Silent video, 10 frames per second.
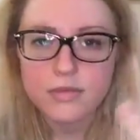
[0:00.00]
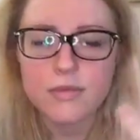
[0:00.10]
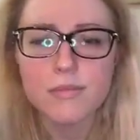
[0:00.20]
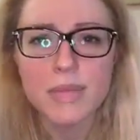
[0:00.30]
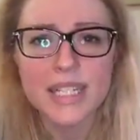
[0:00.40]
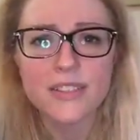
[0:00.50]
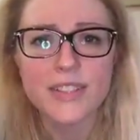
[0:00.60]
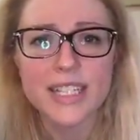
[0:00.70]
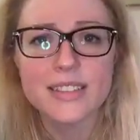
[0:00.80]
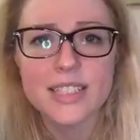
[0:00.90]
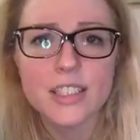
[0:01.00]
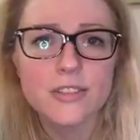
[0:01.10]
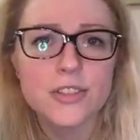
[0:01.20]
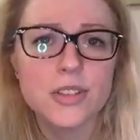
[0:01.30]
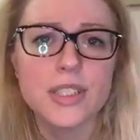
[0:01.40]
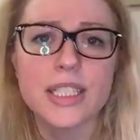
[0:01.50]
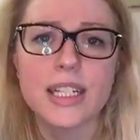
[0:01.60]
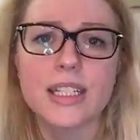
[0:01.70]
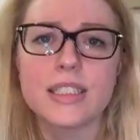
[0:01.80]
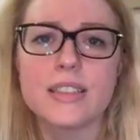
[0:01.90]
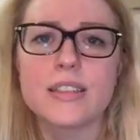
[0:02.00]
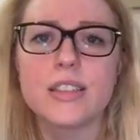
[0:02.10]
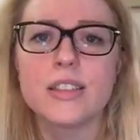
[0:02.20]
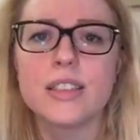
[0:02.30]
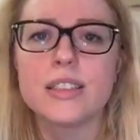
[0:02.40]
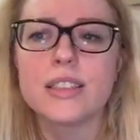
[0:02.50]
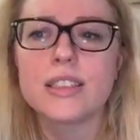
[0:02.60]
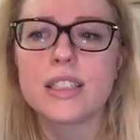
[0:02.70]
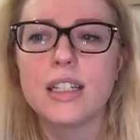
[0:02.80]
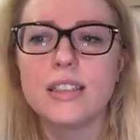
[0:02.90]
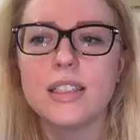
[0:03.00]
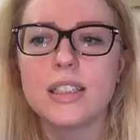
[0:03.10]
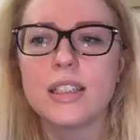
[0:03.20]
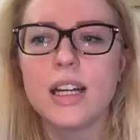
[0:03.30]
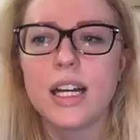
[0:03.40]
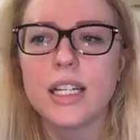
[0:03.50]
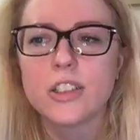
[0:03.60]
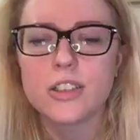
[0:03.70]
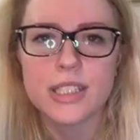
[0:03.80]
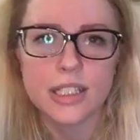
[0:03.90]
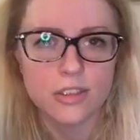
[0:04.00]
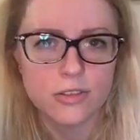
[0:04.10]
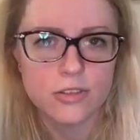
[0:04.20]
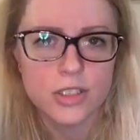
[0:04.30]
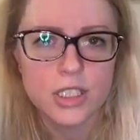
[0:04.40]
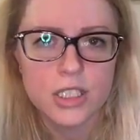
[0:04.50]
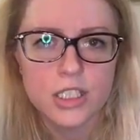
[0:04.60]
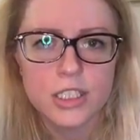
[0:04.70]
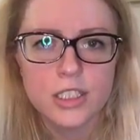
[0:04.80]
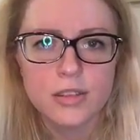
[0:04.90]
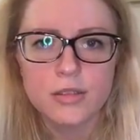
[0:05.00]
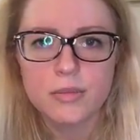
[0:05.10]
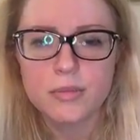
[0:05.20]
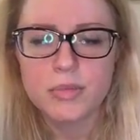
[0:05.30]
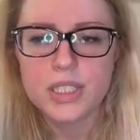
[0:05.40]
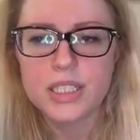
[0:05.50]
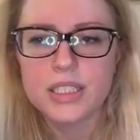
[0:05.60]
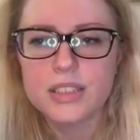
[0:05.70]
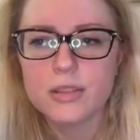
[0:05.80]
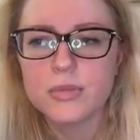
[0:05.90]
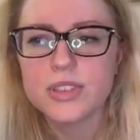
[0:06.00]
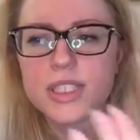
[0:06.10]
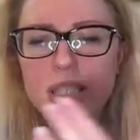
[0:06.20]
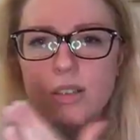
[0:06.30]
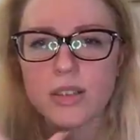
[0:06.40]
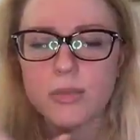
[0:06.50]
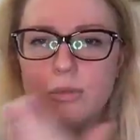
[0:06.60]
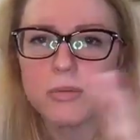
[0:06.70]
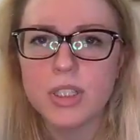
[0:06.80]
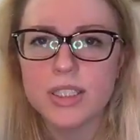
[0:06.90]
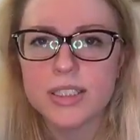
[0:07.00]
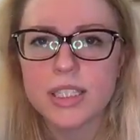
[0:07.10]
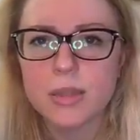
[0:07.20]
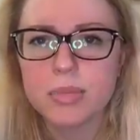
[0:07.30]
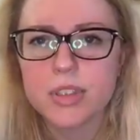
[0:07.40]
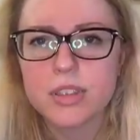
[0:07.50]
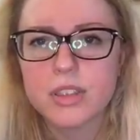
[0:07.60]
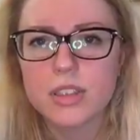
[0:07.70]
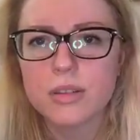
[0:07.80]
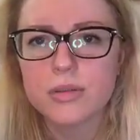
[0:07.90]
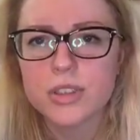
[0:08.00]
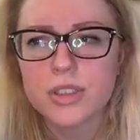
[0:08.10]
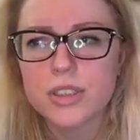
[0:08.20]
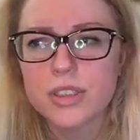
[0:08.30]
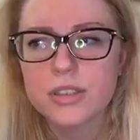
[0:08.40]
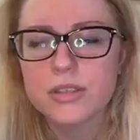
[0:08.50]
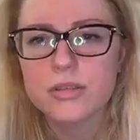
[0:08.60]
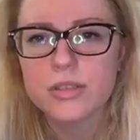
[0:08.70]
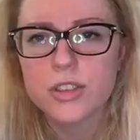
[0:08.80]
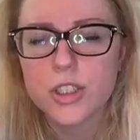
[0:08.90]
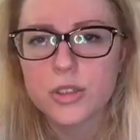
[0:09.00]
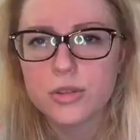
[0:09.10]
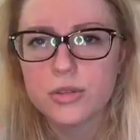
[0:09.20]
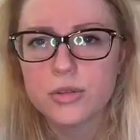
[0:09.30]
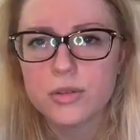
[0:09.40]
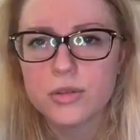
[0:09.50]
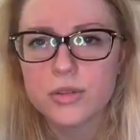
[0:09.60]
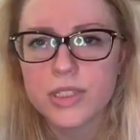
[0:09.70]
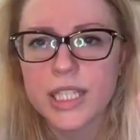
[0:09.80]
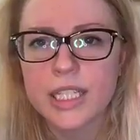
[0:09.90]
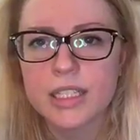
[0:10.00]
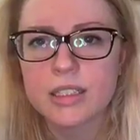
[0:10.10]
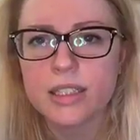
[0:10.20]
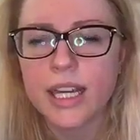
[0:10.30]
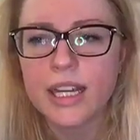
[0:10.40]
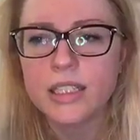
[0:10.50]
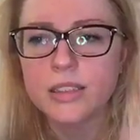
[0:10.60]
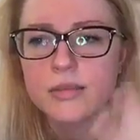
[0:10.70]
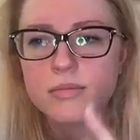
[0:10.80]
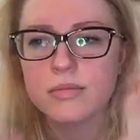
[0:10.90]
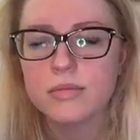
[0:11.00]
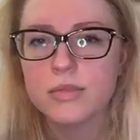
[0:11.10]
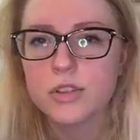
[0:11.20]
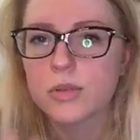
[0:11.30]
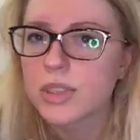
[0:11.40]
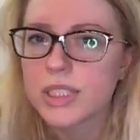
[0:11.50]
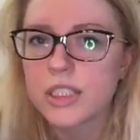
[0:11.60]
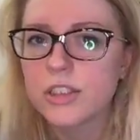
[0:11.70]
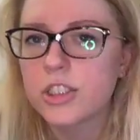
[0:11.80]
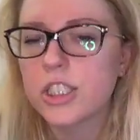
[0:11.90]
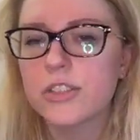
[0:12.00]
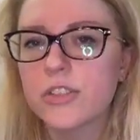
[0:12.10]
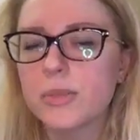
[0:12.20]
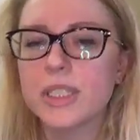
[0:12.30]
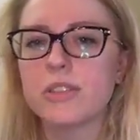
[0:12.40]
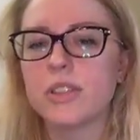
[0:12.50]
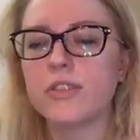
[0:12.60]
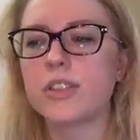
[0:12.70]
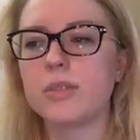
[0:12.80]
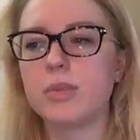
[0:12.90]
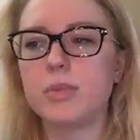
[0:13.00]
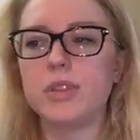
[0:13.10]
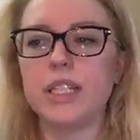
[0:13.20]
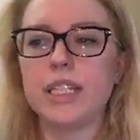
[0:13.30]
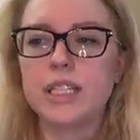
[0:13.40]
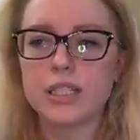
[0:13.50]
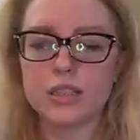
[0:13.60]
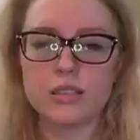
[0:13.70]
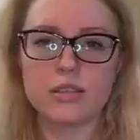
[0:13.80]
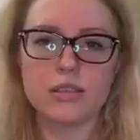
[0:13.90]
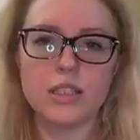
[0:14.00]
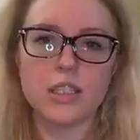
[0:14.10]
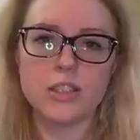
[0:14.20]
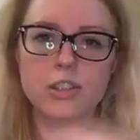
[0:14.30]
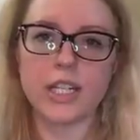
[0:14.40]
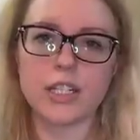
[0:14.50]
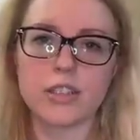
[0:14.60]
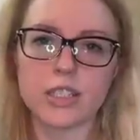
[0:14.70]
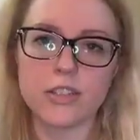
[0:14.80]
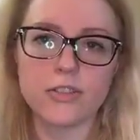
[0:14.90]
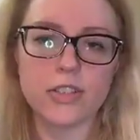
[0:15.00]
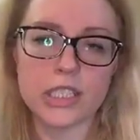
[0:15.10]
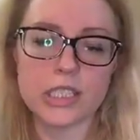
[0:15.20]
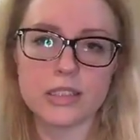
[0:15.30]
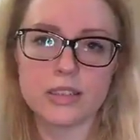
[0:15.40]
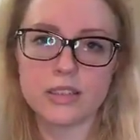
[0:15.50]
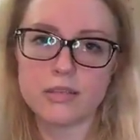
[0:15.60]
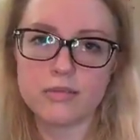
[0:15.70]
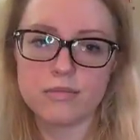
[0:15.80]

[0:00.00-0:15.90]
my divine self. So like, I consider this, it's kind of like the higher self, but it's almost like one step closer to like that source energy for me. So like, for some people, like, your higher self is